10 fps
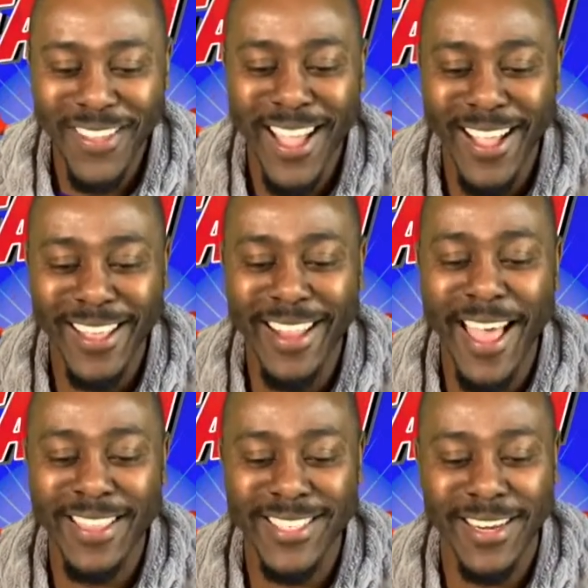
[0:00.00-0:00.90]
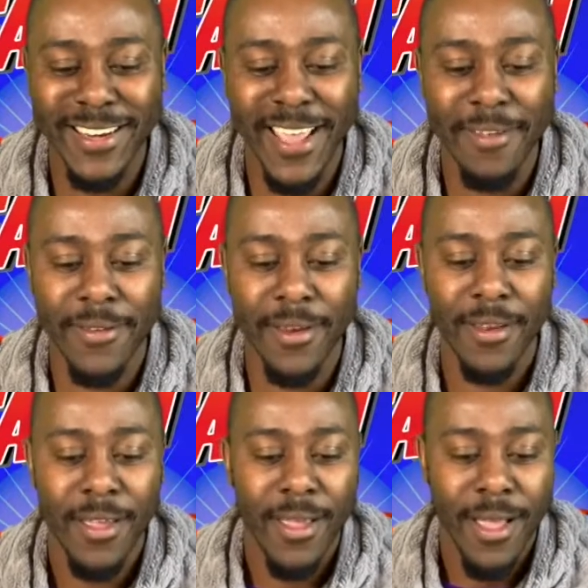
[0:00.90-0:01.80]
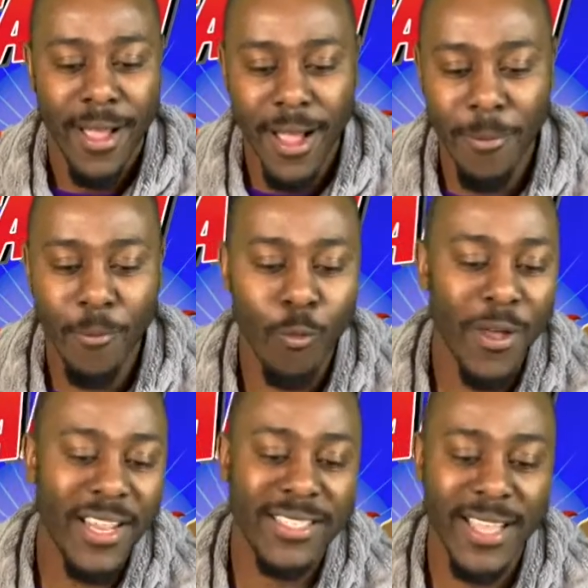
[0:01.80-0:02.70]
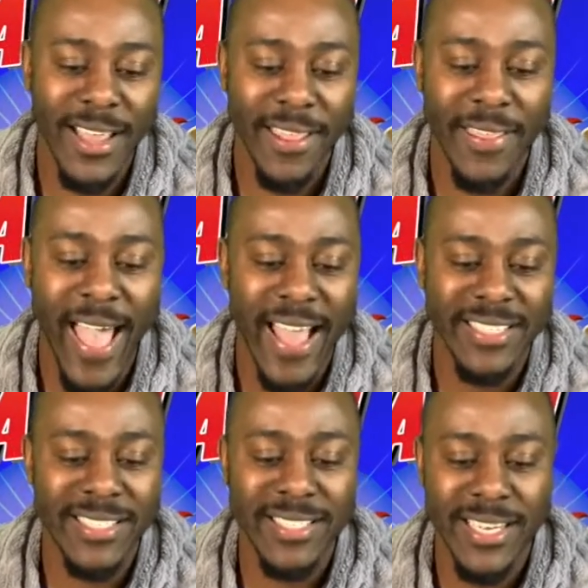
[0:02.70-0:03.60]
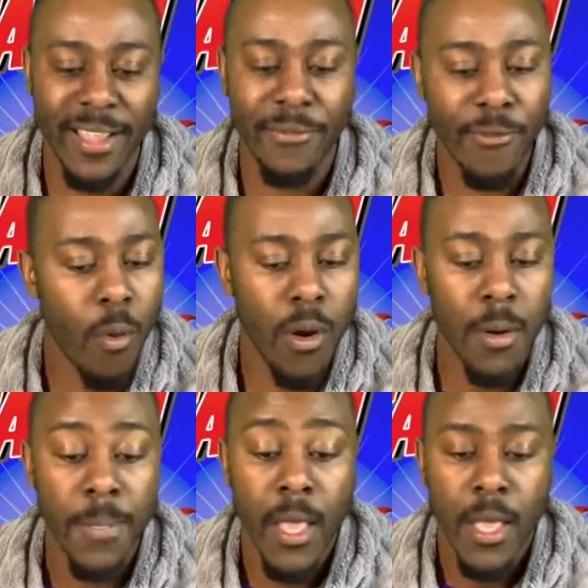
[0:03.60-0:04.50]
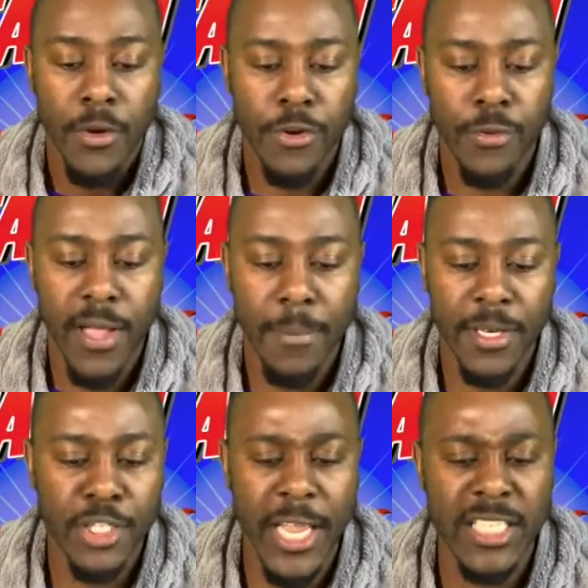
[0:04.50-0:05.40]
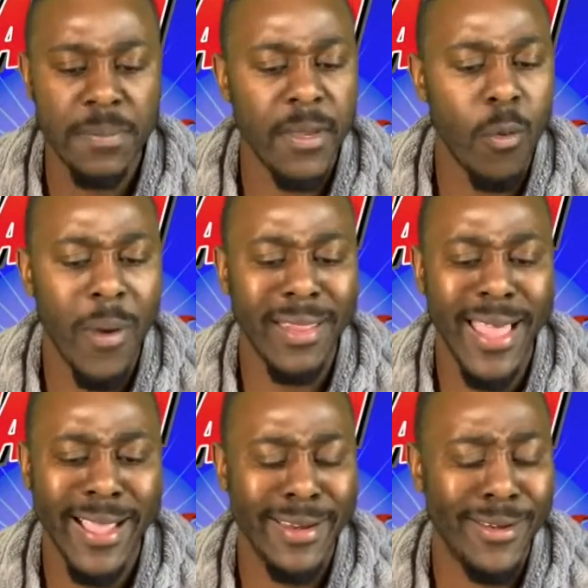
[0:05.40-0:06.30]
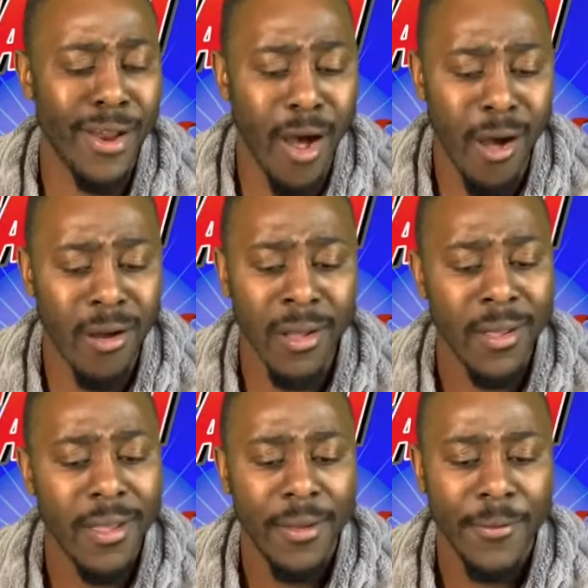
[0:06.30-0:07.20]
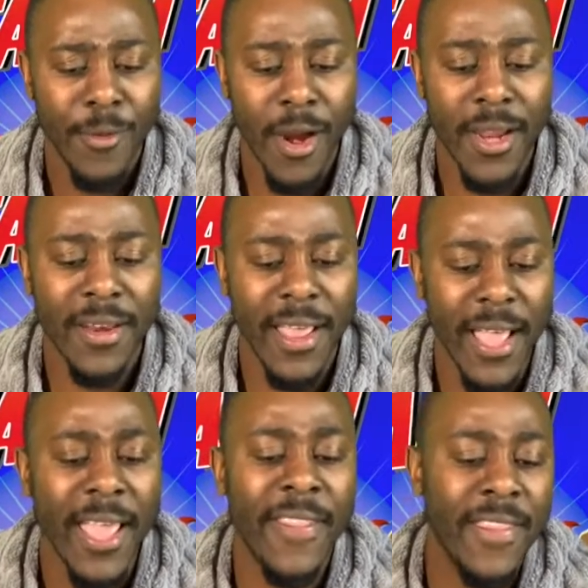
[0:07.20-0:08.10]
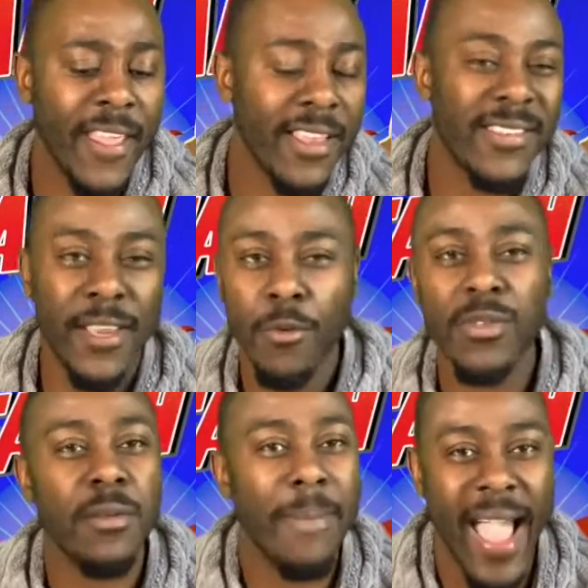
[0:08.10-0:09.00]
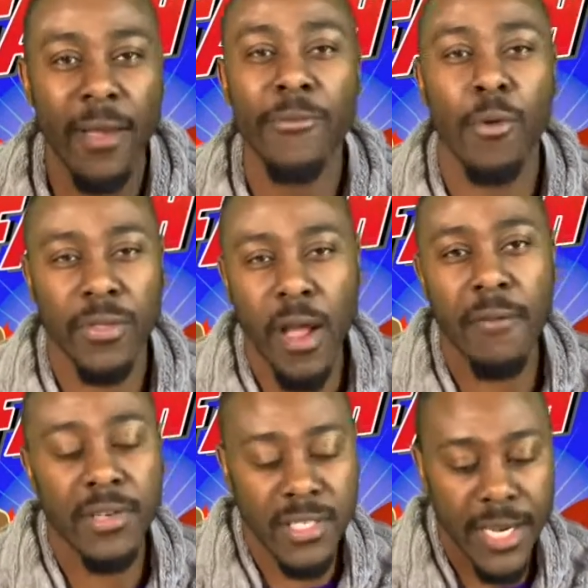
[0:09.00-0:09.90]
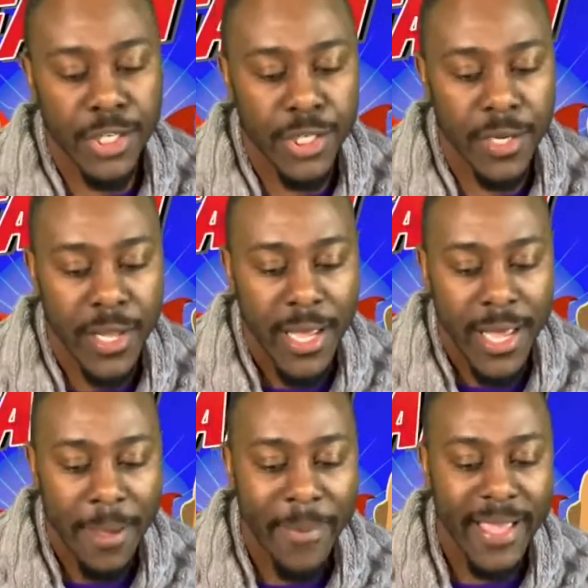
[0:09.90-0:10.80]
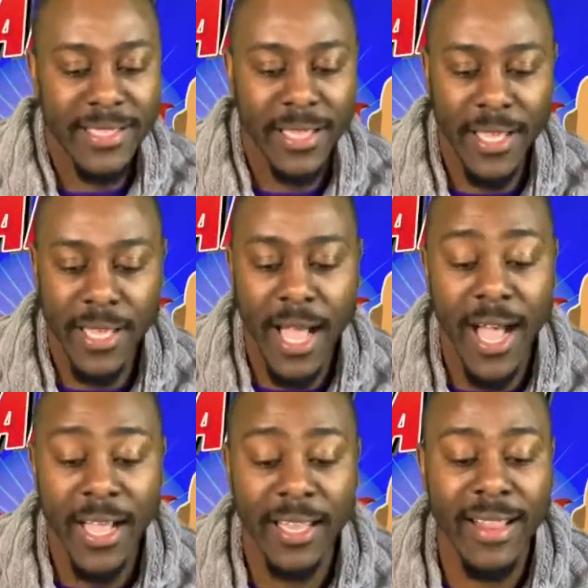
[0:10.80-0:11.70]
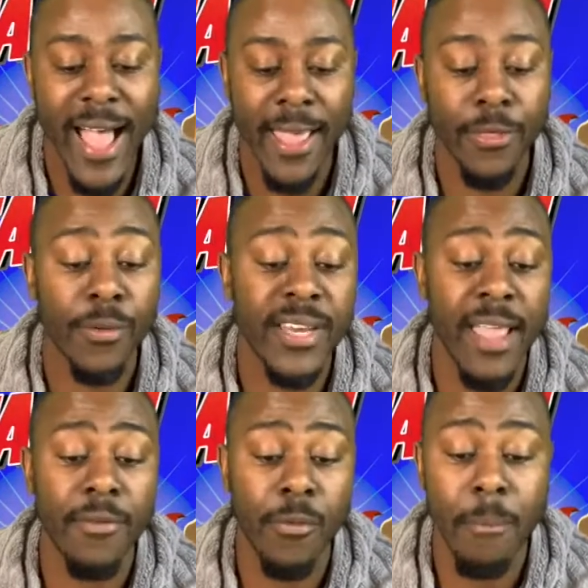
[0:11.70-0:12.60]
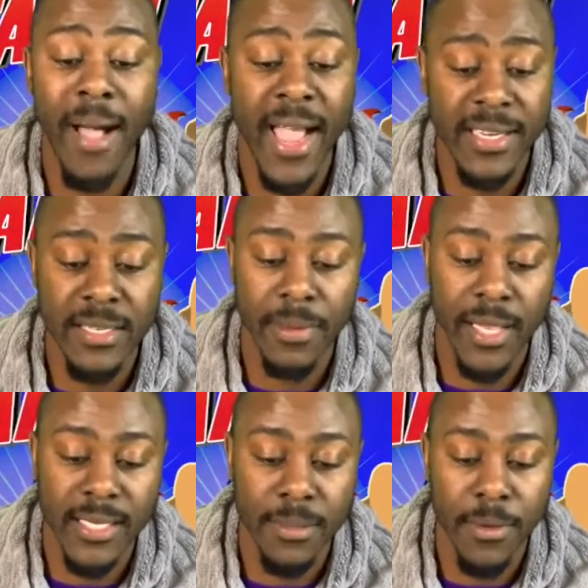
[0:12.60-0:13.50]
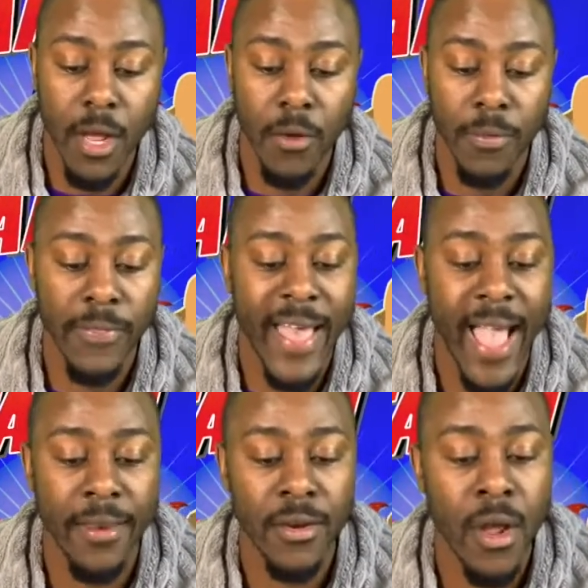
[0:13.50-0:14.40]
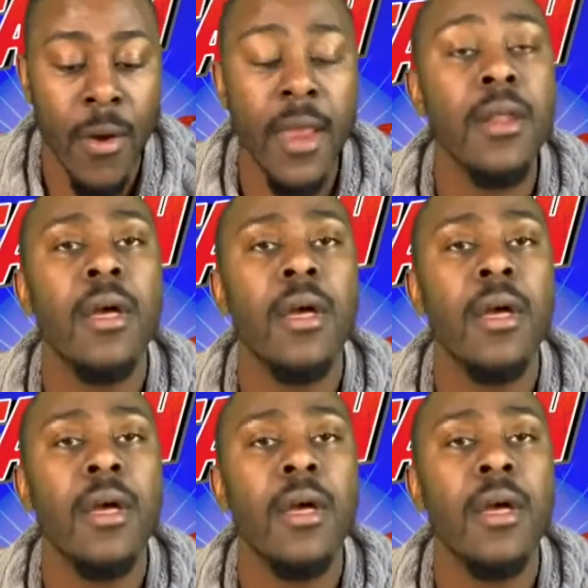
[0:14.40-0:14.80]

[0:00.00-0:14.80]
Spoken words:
Goliath said to David, what is that stick for? Did you come to chase me away like a dog? Right? And then they continue with some back and forth conversation. And basically, Goliath or David reminds him and lets him know that, you know what?